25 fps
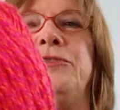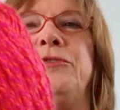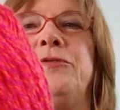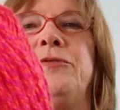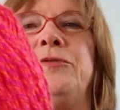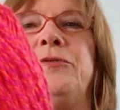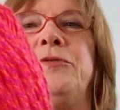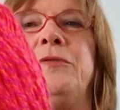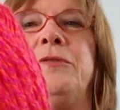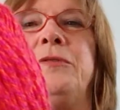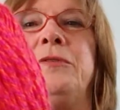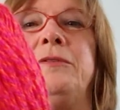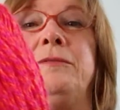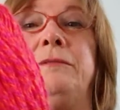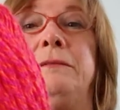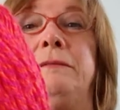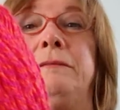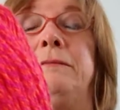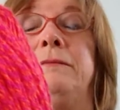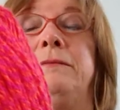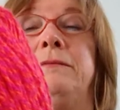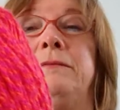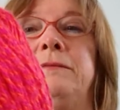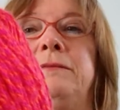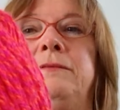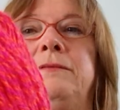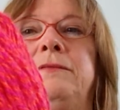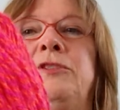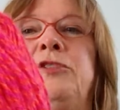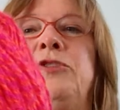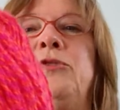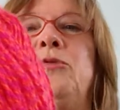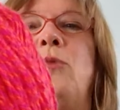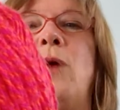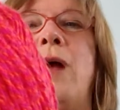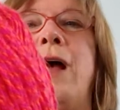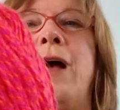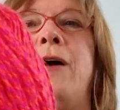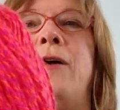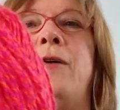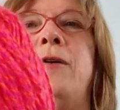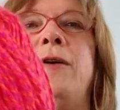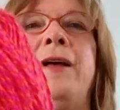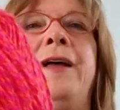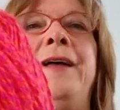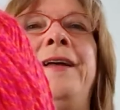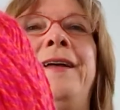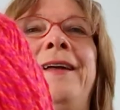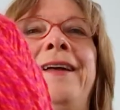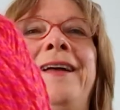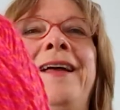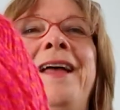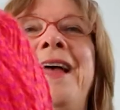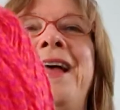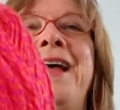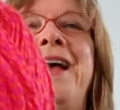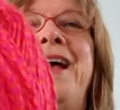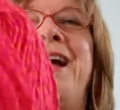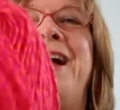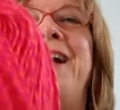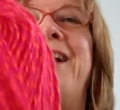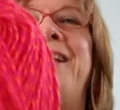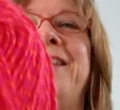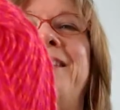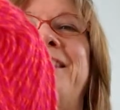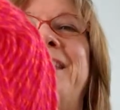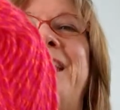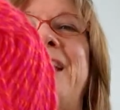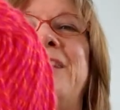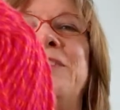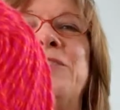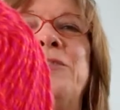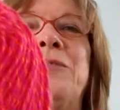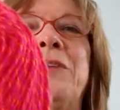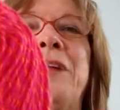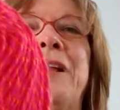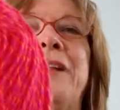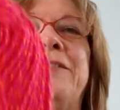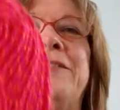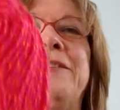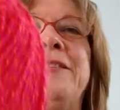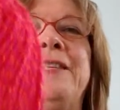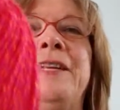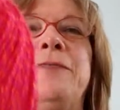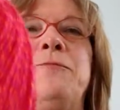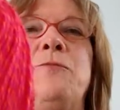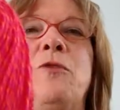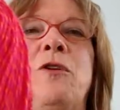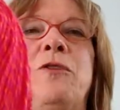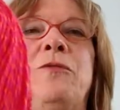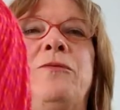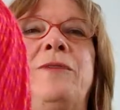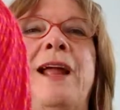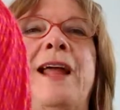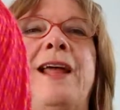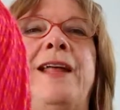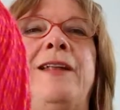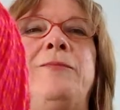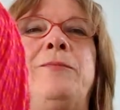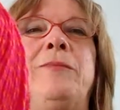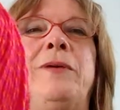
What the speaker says: too wow. The actual color is a little more red,